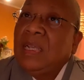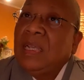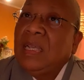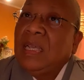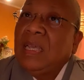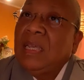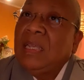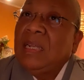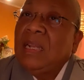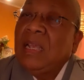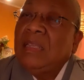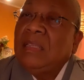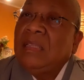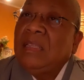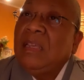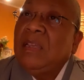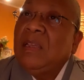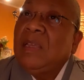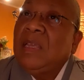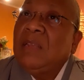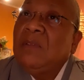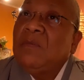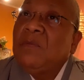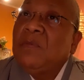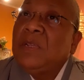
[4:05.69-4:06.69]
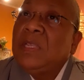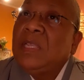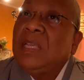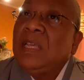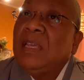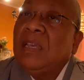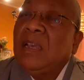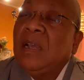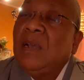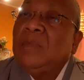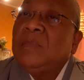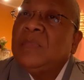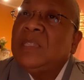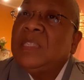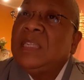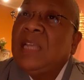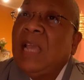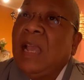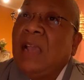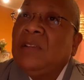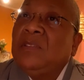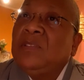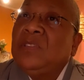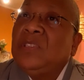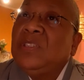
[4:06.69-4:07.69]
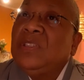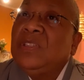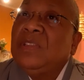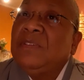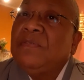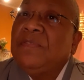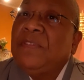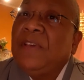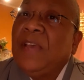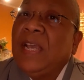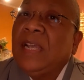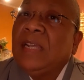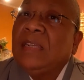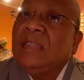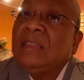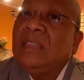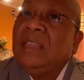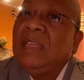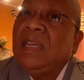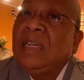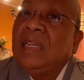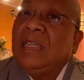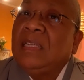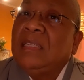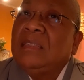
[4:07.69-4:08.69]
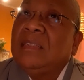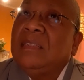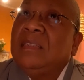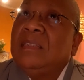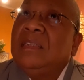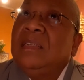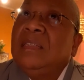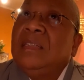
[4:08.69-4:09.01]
And I think it really comes down to the fact that